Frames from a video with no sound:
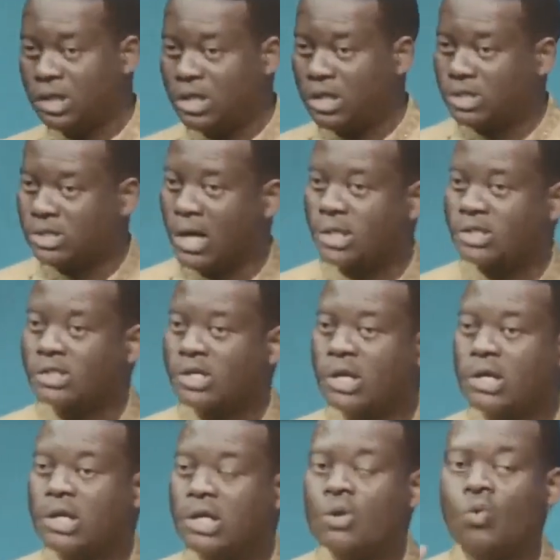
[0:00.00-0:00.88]
is that
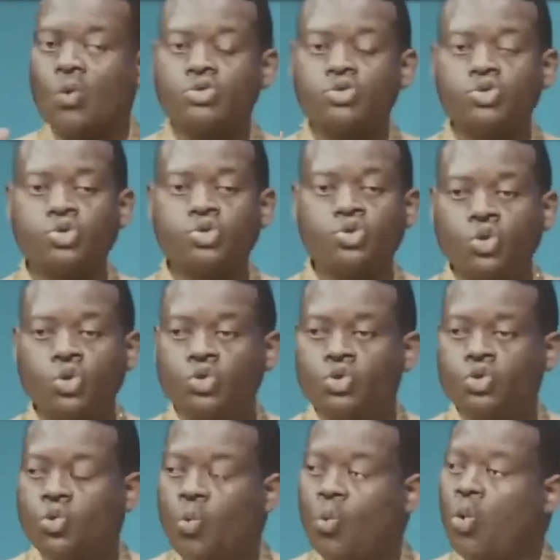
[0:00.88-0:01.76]
He wants to
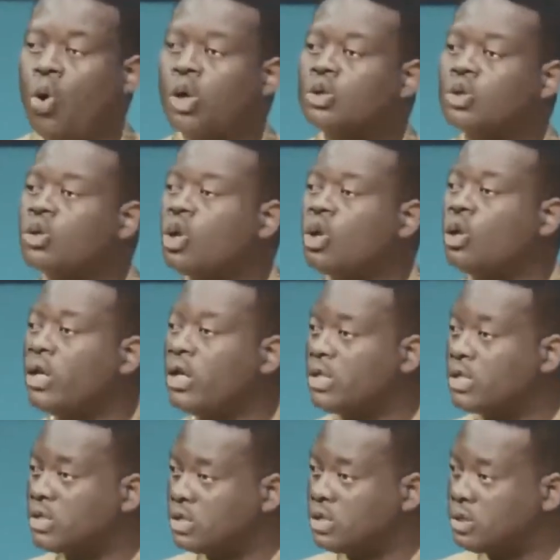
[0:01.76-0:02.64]
show you what
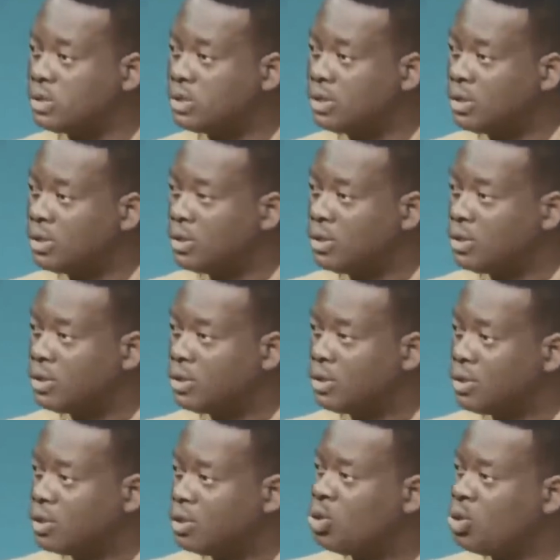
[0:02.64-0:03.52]
knowledge
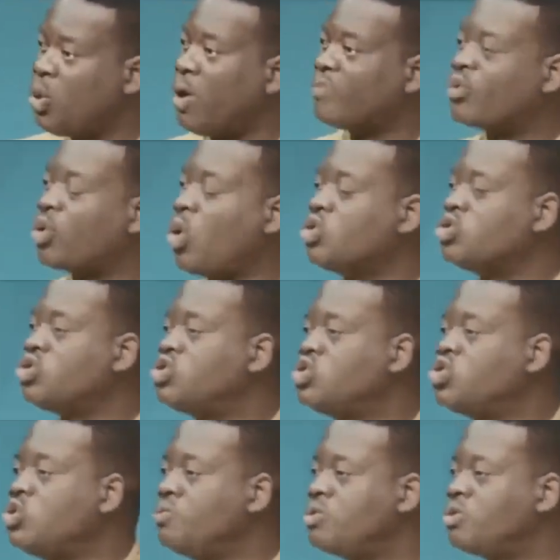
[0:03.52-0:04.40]
you have
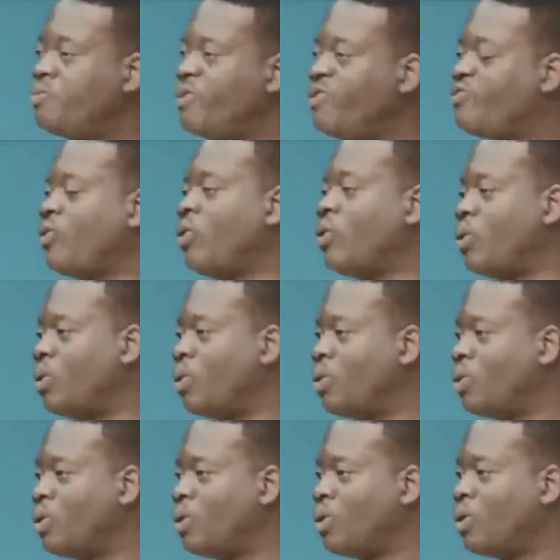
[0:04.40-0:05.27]
consumed before
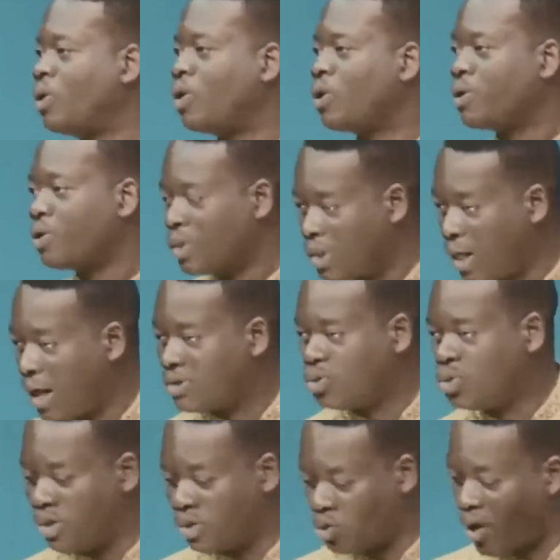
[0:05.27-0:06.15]

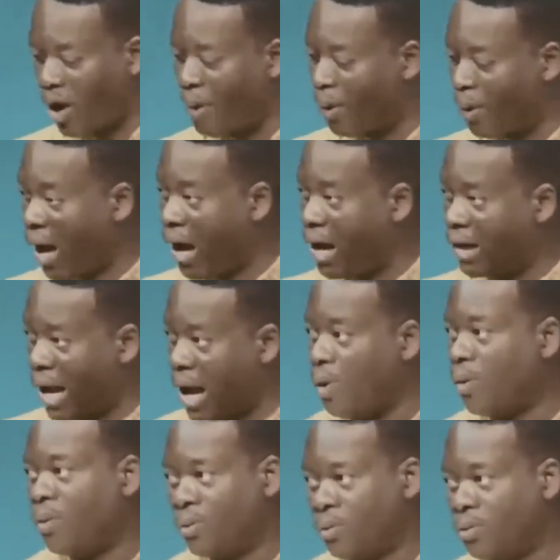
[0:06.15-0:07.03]
that you need to apply now.